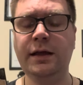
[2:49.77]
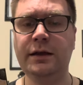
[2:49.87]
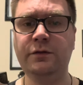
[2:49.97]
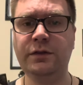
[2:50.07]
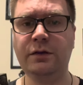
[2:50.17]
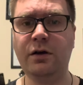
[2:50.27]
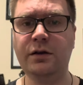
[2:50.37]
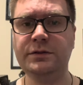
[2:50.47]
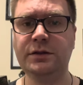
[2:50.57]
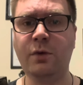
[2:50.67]
And if there
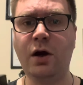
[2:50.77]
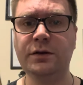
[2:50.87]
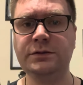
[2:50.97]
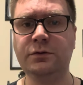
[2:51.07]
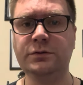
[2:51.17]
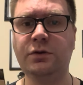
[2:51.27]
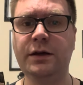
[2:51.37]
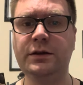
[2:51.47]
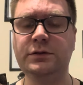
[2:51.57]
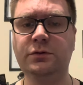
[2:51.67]
are some arseholes
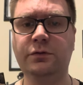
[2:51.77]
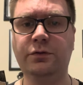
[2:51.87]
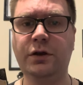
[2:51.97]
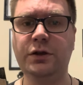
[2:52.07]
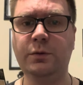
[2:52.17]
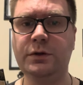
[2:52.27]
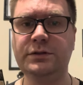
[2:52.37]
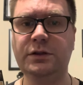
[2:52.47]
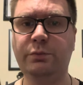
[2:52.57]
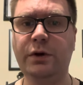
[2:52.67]
trying to sort of throw you
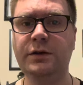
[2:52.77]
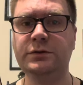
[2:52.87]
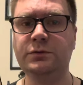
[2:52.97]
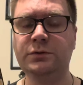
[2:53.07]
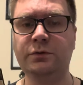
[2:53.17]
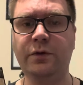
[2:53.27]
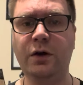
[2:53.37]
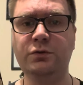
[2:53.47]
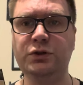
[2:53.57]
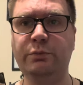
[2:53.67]
under the bus or sort of
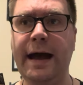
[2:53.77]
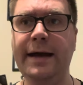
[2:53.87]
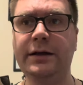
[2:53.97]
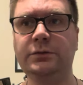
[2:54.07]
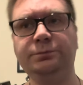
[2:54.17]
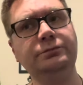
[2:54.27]
hold you back,